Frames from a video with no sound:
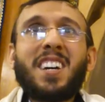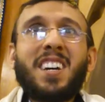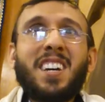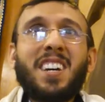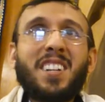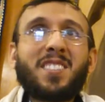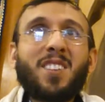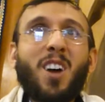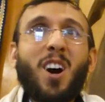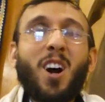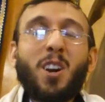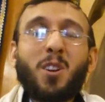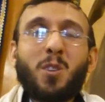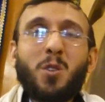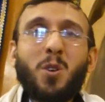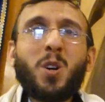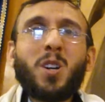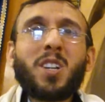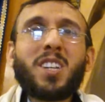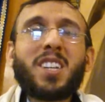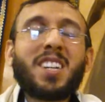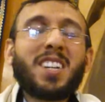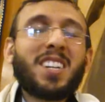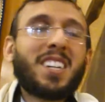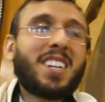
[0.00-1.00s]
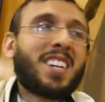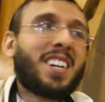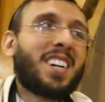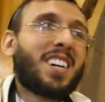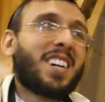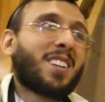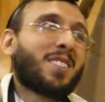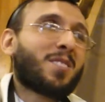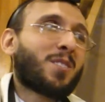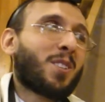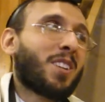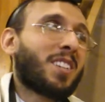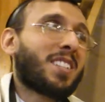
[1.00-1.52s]
It's all good.
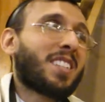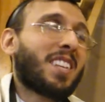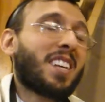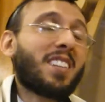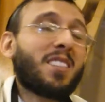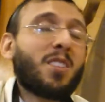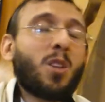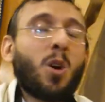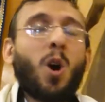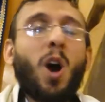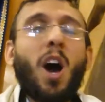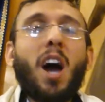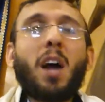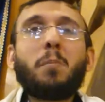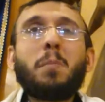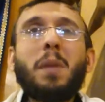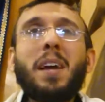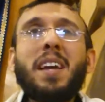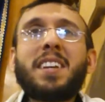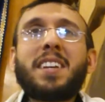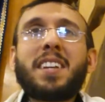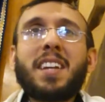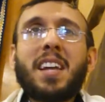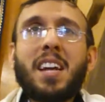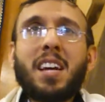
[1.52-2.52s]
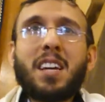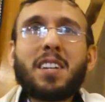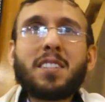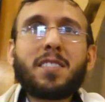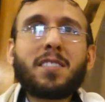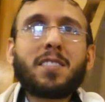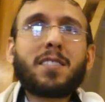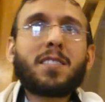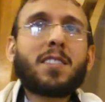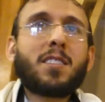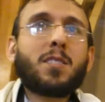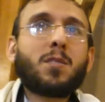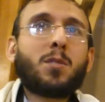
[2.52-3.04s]
So he said, no, I made tests.